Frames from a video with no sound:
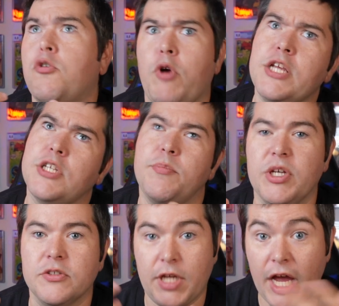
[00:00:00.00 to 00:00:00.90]
crazy
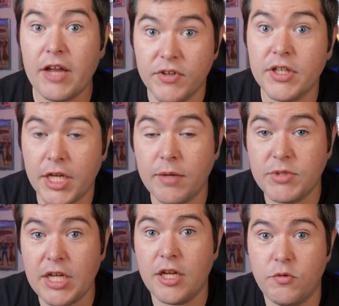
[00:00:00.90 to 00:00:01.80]
pills. I feel like I'm
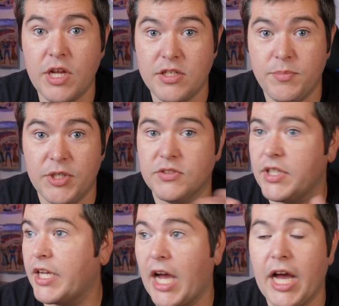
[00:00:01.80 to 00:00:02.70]
taking crazy pills.
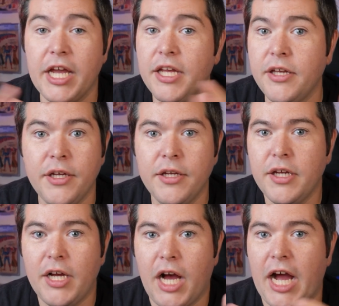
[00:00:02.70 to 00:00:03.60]
Like I
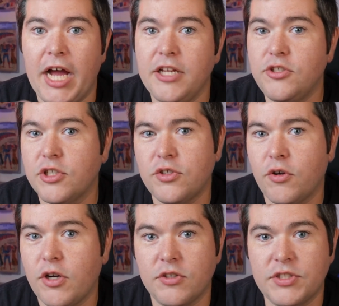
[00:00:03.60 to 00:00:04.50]
just
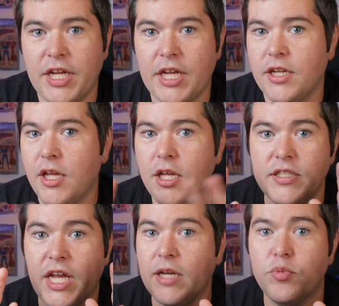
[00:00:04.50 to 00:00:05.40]
don't understand.
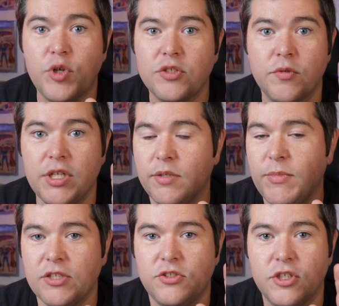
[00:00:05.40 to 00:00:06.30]
10 pre-screen to
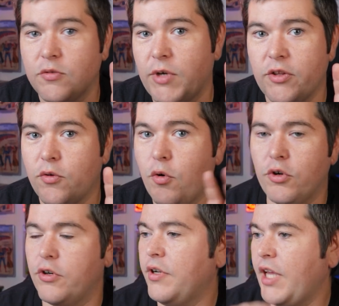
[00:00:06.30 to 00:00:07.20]
me is just around the
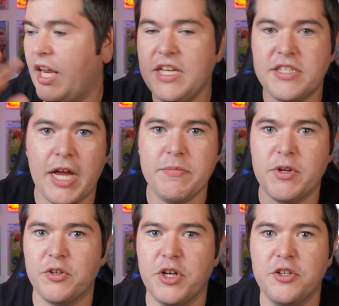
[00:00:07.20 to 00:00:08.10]
corner. Anytime
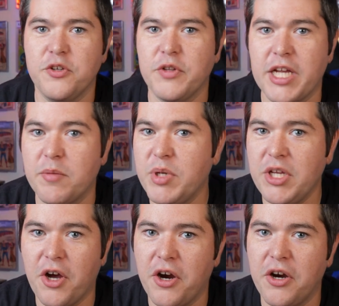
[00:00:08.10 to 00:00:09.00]
they're going to do like a
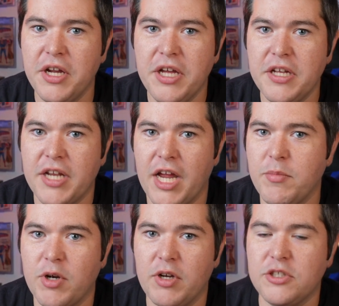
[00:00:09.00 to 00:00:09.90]
PR
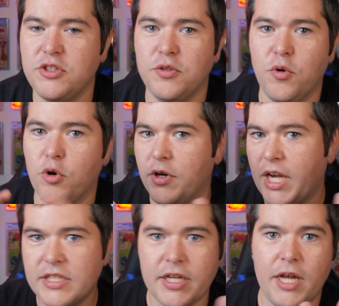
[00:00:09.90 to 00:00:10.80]
nightmare issue, or
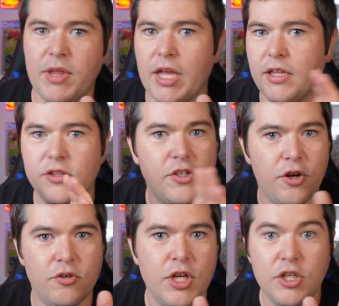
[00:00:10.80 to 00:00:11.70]
anytime they,
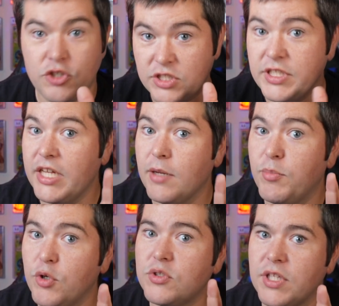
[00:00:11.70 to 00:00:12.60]
just need a
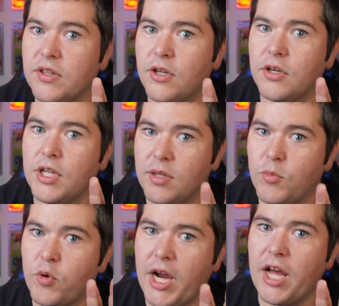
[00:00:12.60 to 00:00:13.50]
boost in the
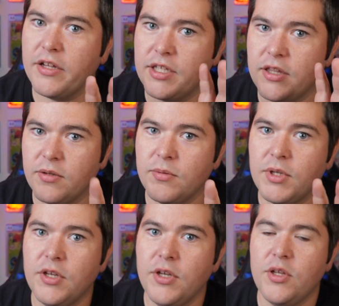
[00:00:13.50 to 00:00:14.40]
morale and in
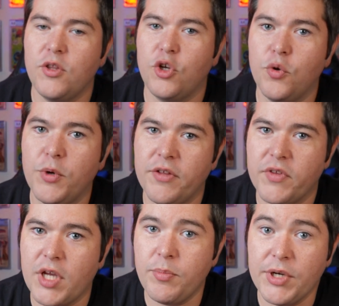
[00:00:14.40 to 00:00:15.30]
the goodwill of
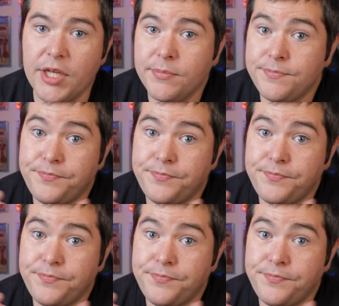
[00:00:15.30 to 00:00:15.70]
the company,